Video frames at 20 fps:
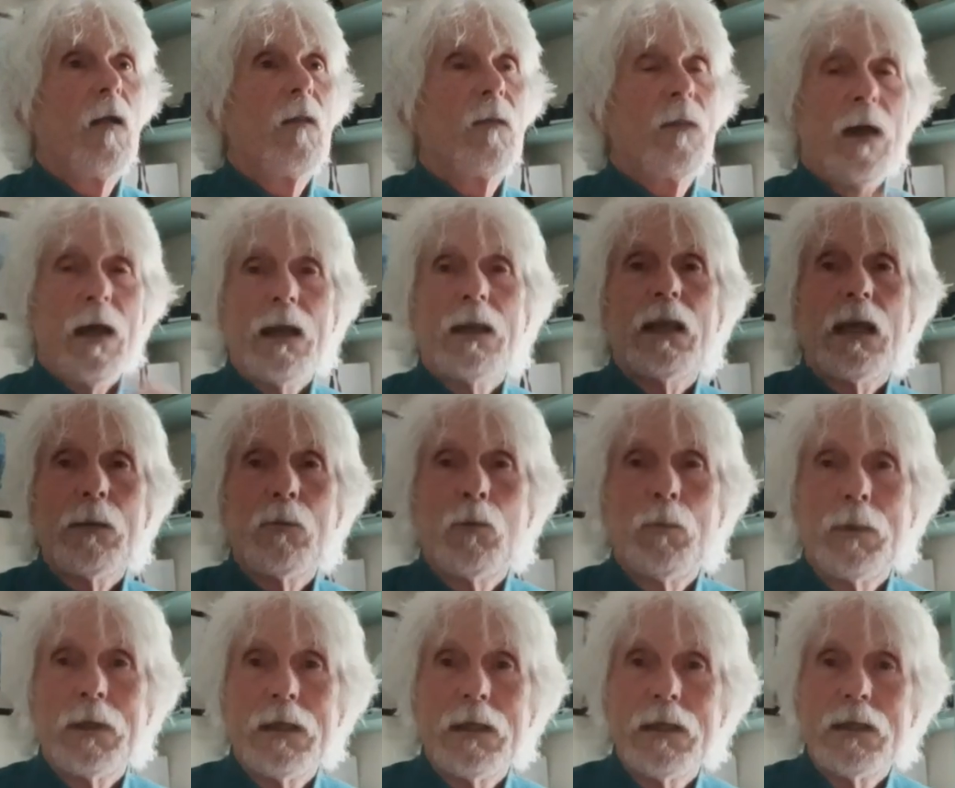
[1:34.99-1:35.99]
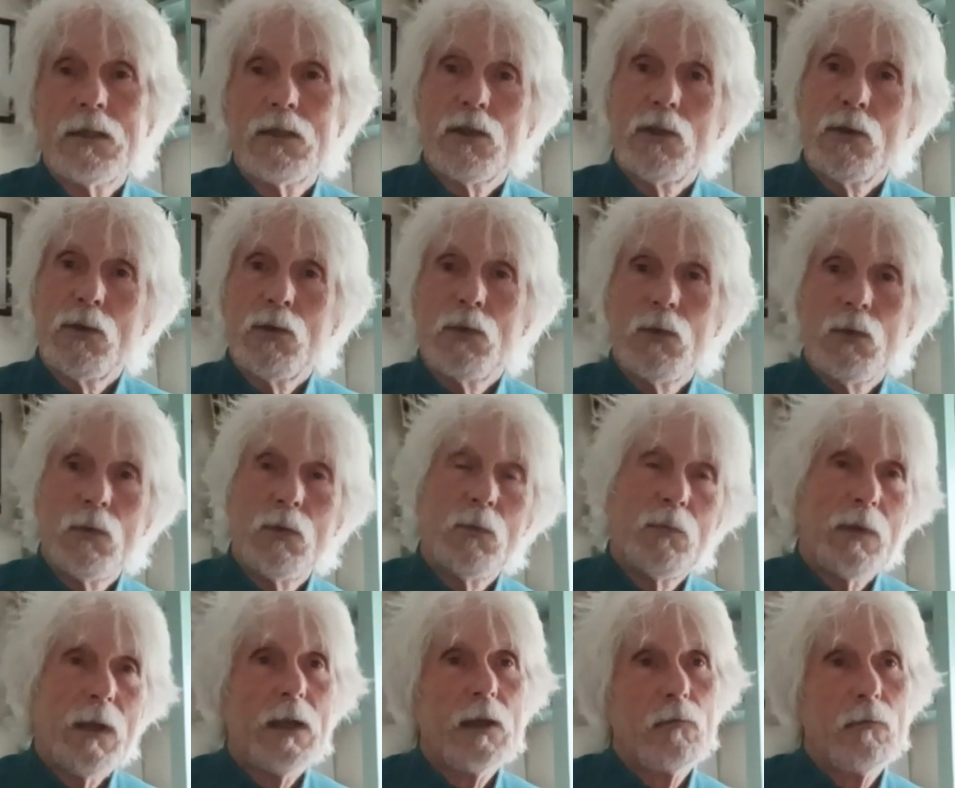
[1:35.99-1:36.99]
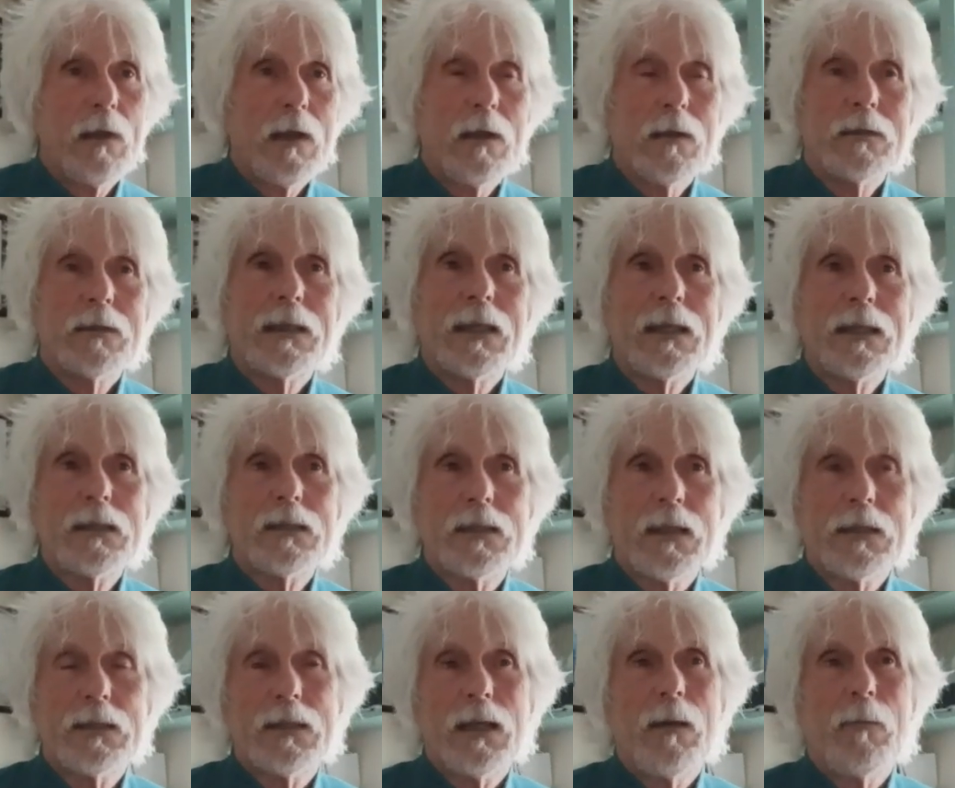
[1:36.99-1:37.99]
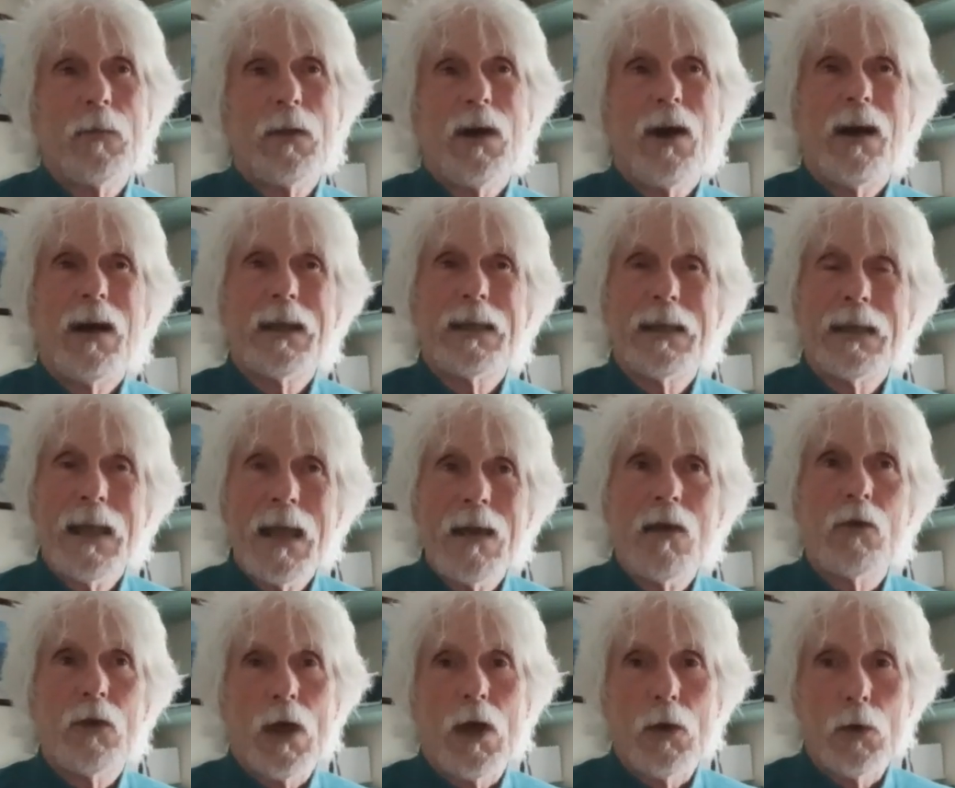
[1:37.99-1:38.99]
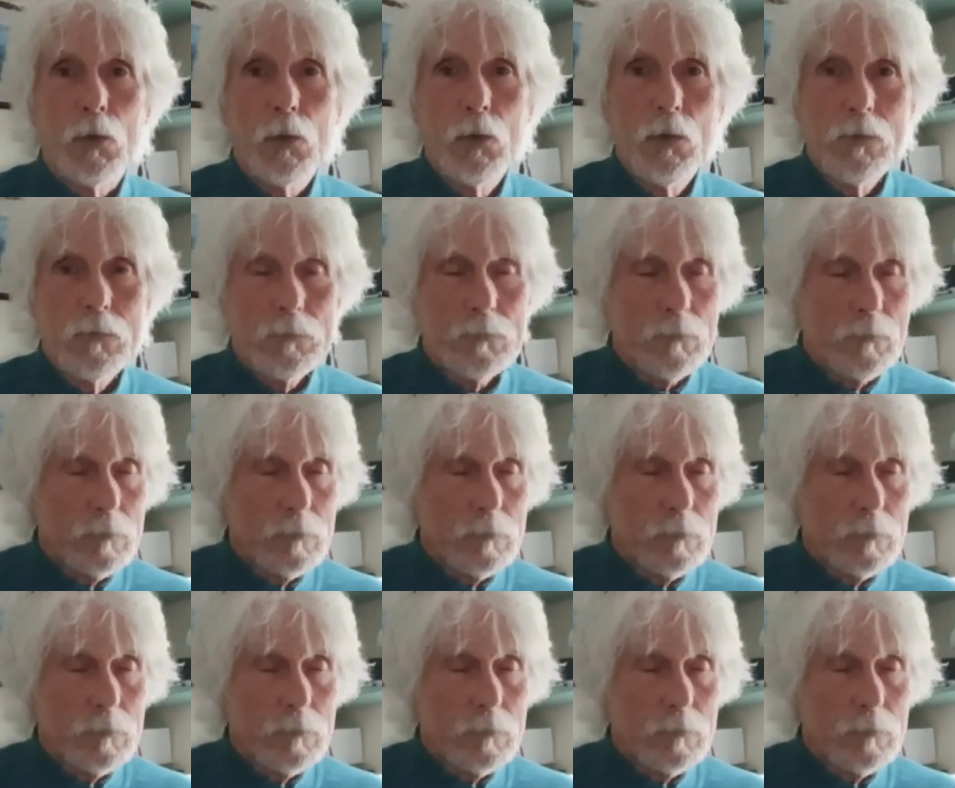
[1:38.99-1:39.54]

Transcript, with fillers: That enabled me to play around, get a setup that I now know